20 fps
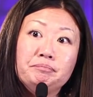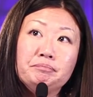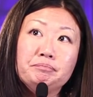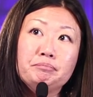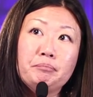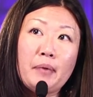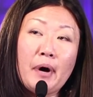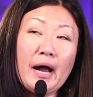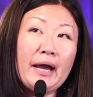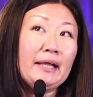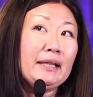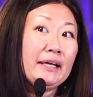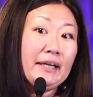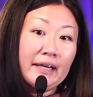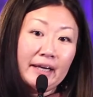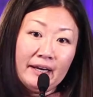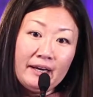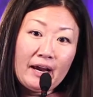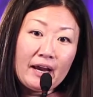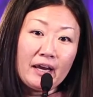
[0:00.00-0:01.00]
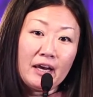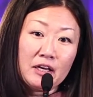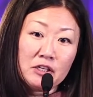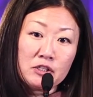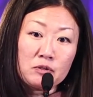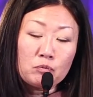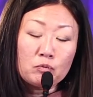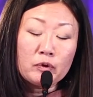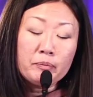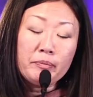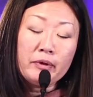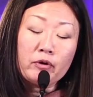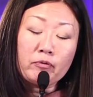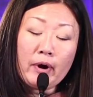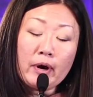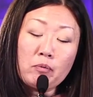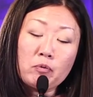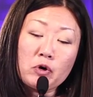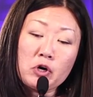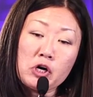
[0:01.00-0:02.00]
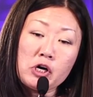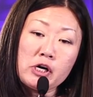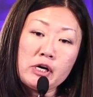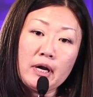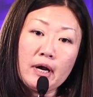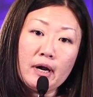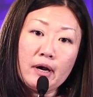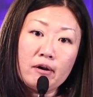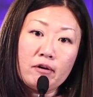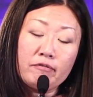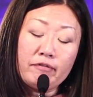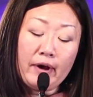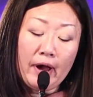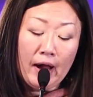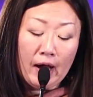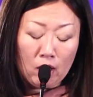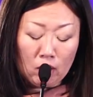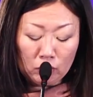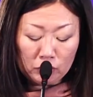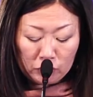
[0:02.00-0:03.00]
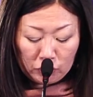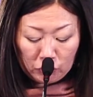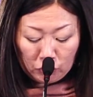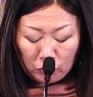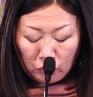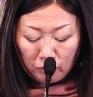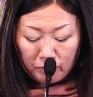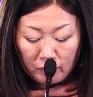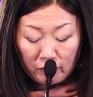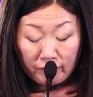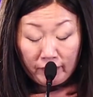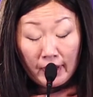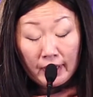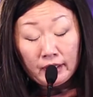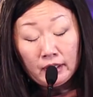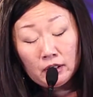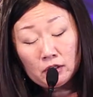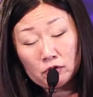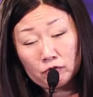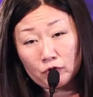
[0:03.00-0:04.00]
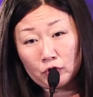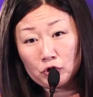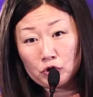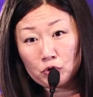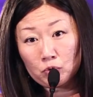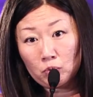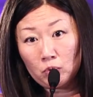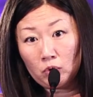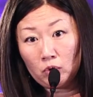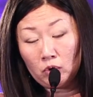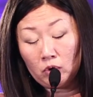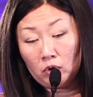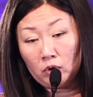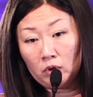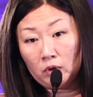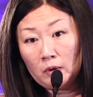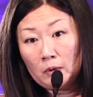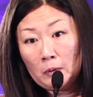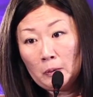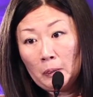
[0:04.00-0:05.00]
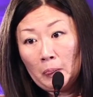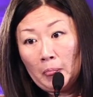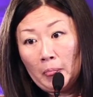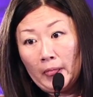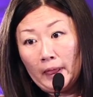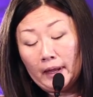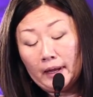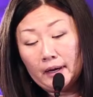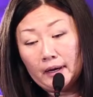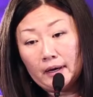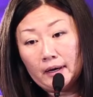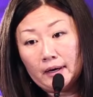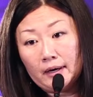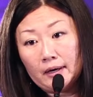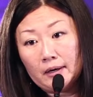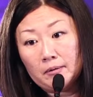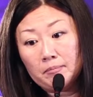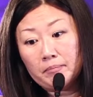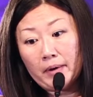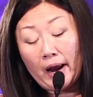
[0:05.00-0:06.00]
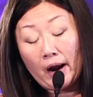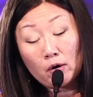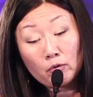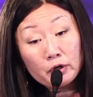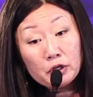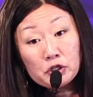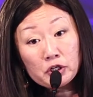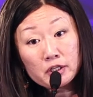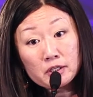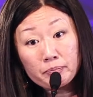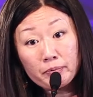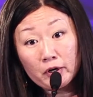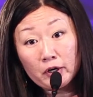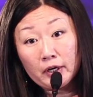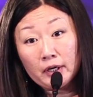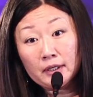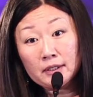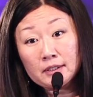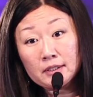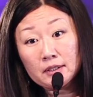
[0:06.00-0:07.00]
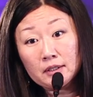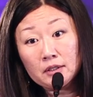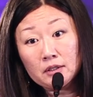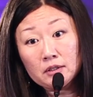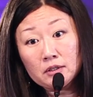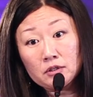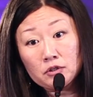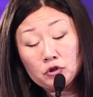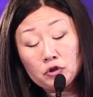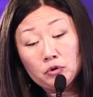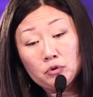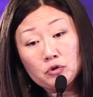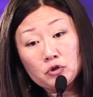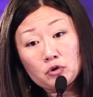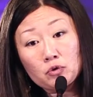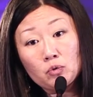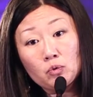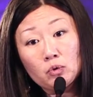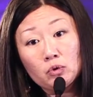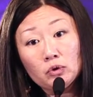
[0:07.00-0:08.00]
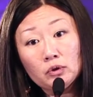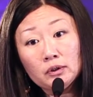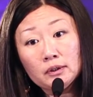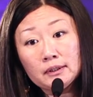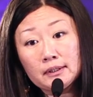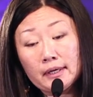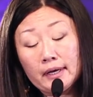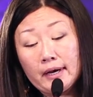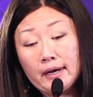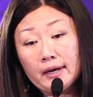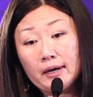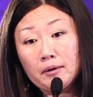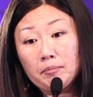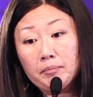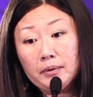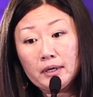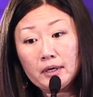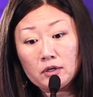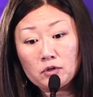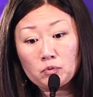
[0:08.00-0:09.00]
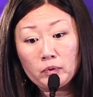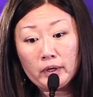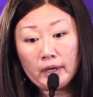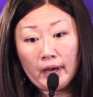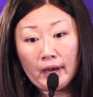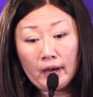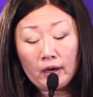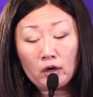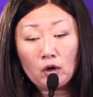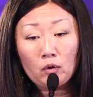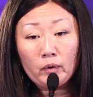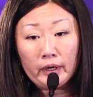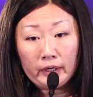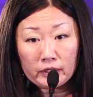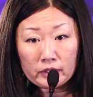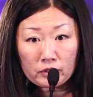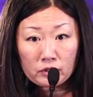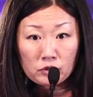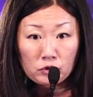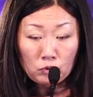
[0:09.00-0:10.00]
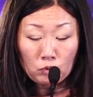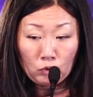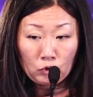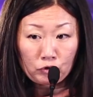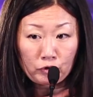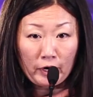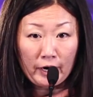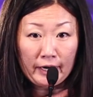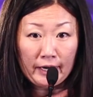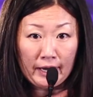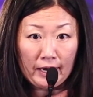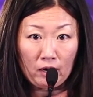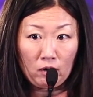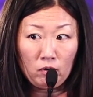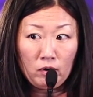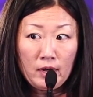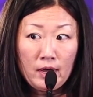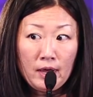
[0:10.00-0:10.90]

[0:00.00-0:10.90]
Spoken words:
piloting, I guess would be the right word, of how to provide these virtual outreach experiences to schools because we can't go into the schools right now.